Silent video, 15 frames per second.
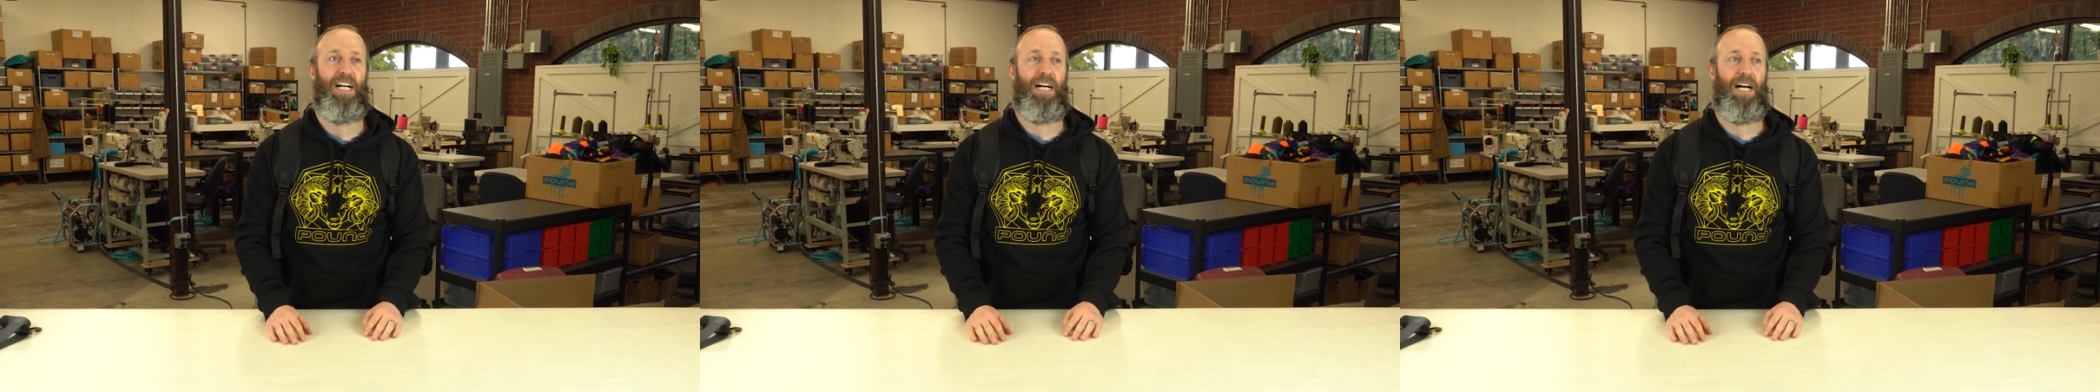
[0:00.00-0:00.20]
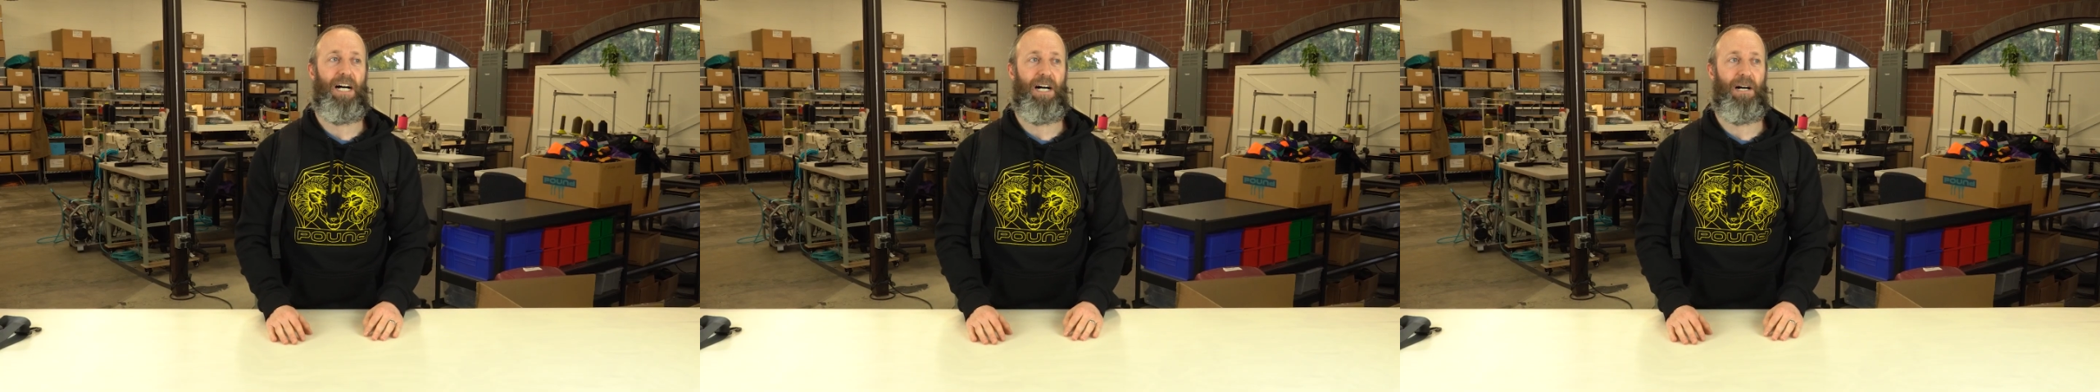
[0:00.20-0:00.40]

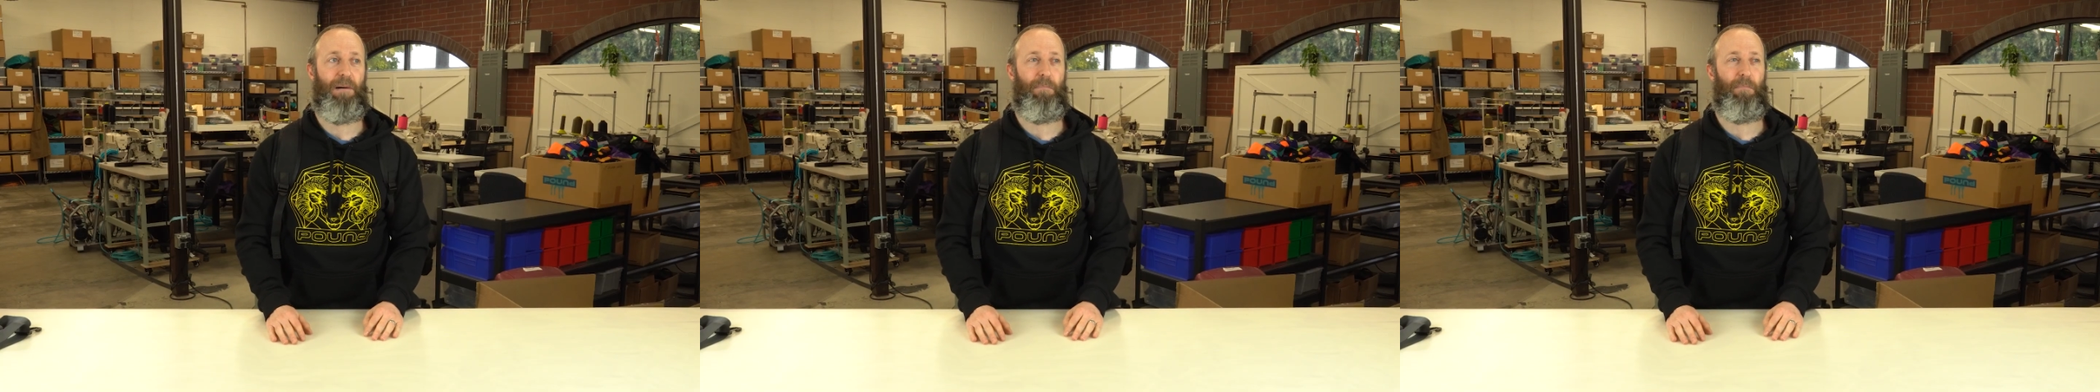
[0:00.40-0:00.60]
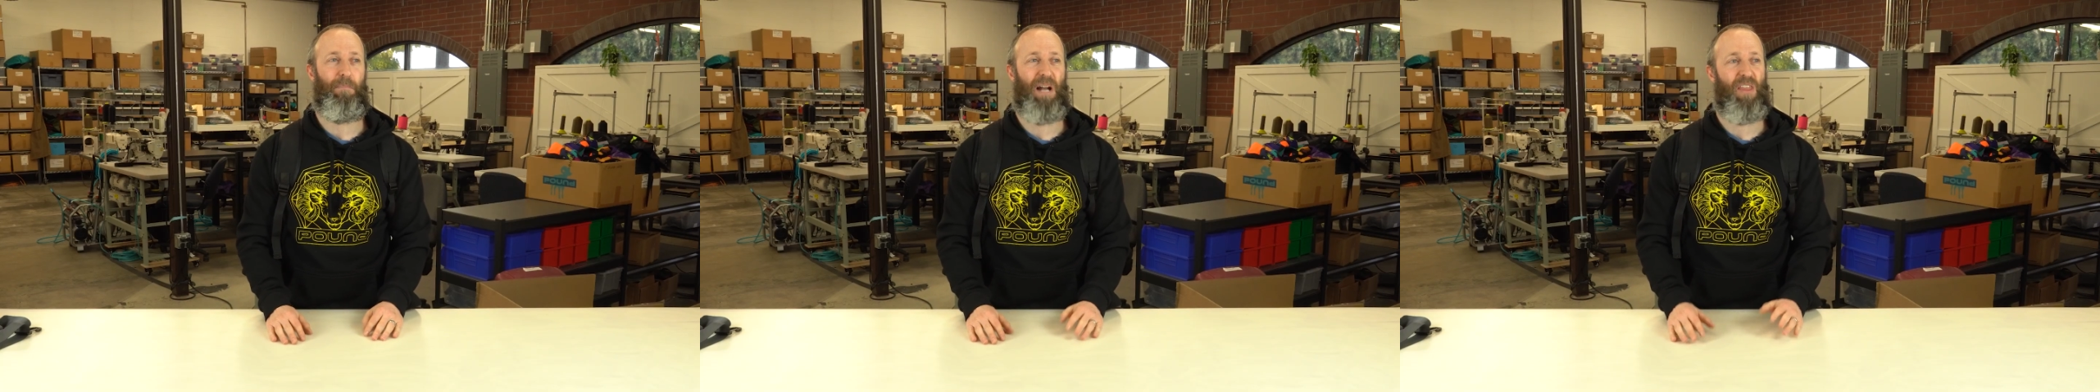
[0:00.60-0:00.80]

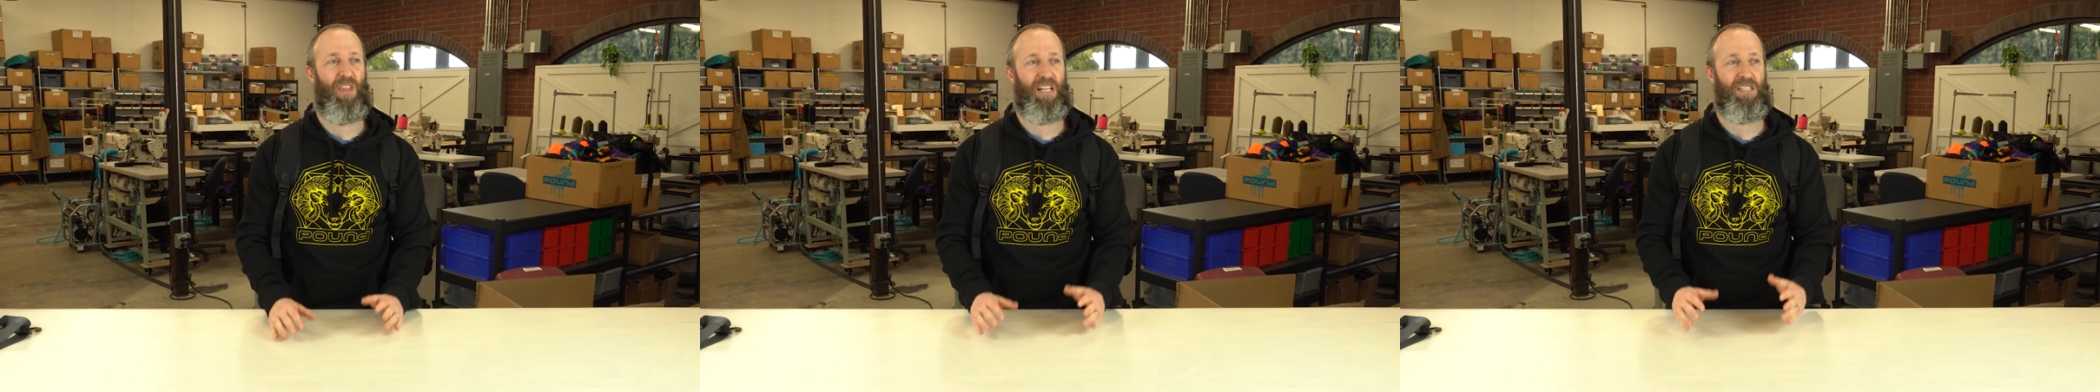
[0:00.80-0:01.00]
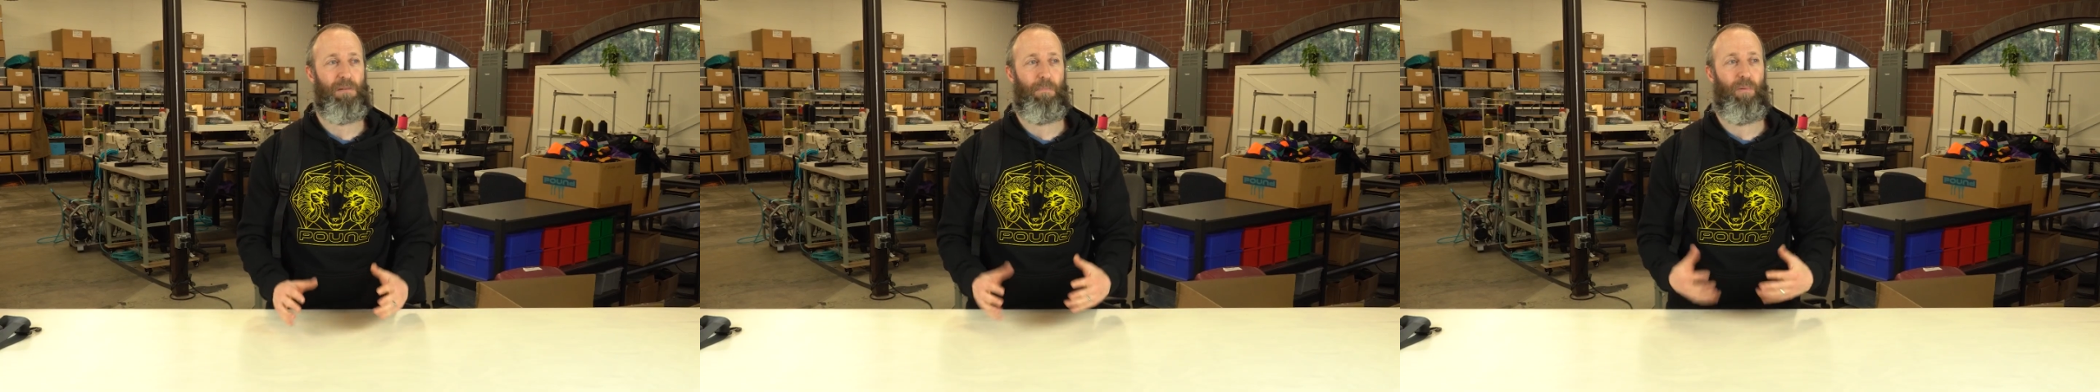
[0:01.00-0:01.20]
But I
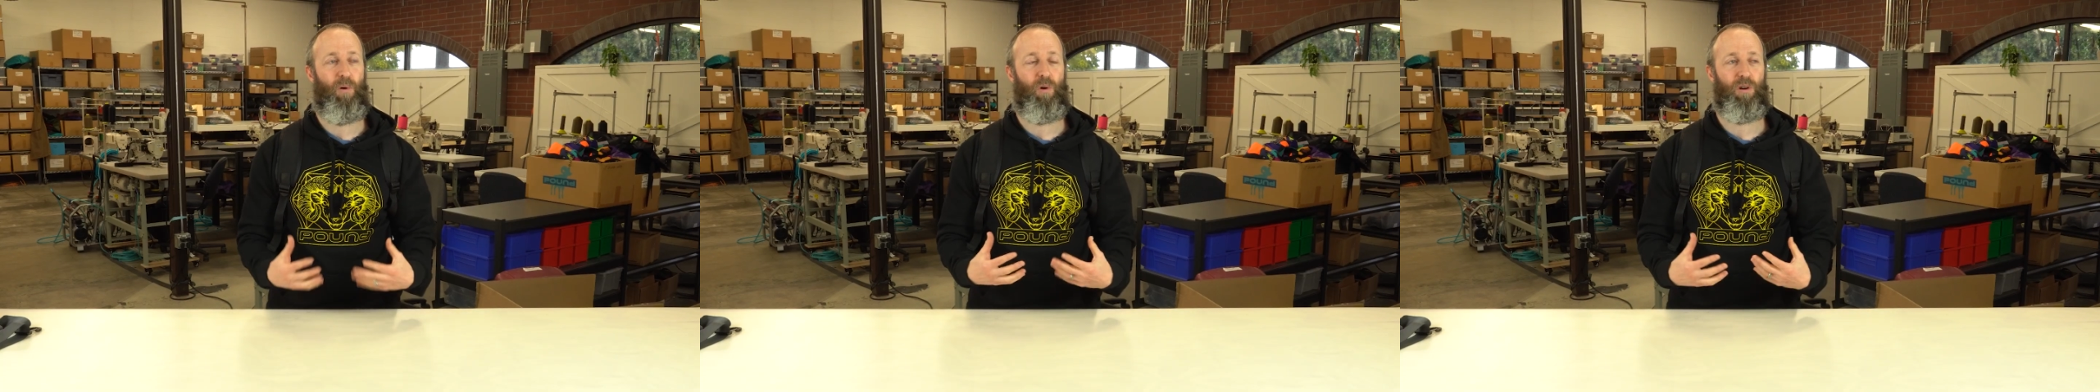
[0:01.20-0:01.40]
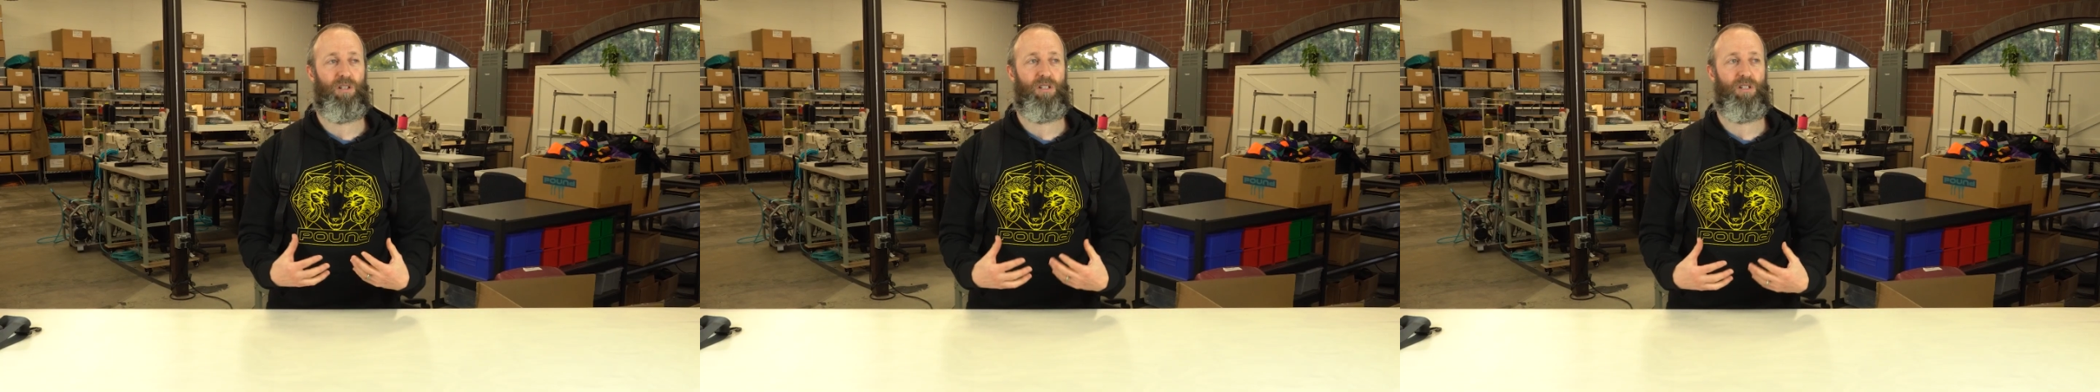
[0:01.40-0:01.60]
think it's
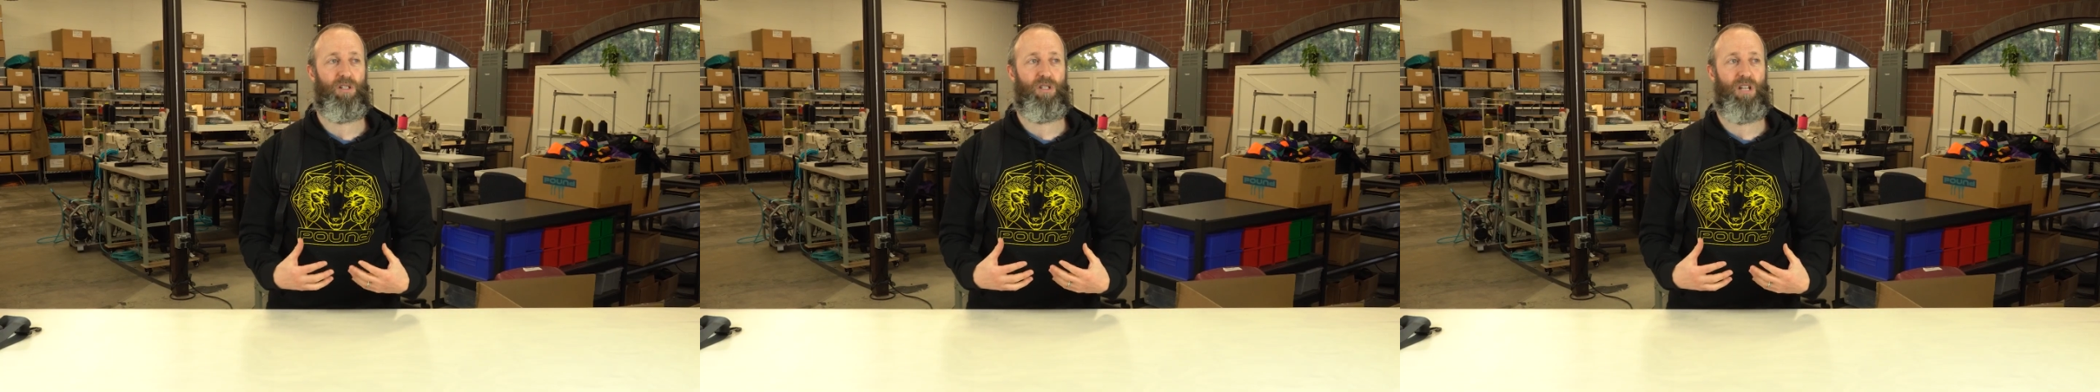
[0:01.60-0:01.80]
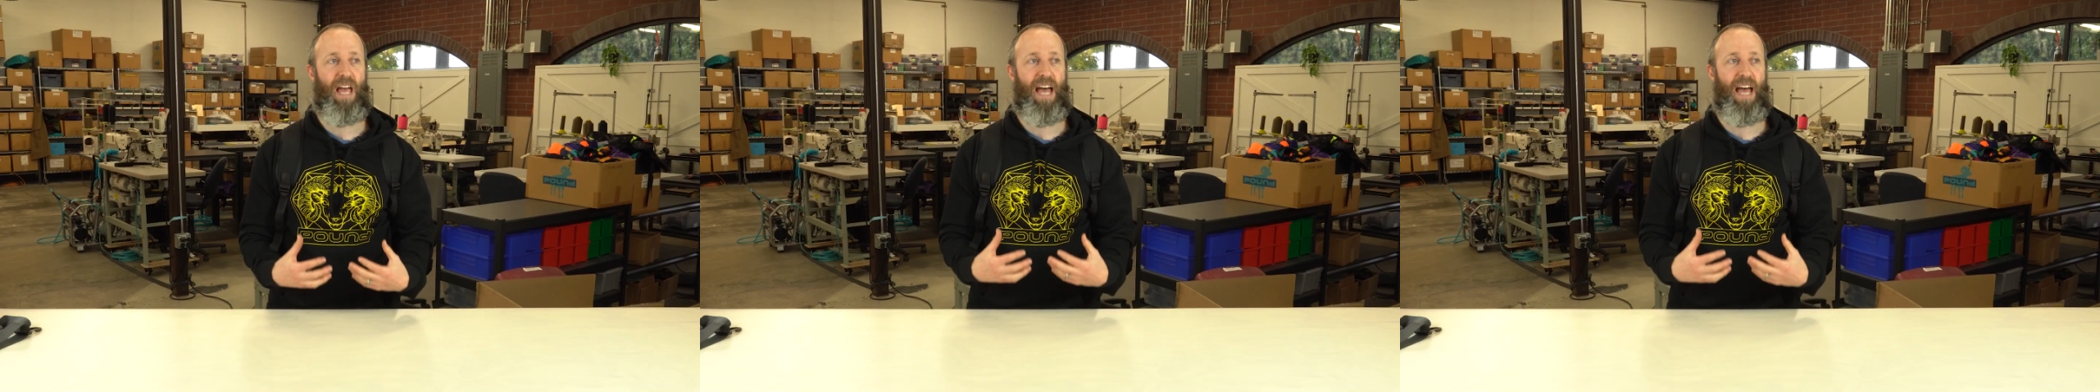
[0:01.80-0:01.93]
important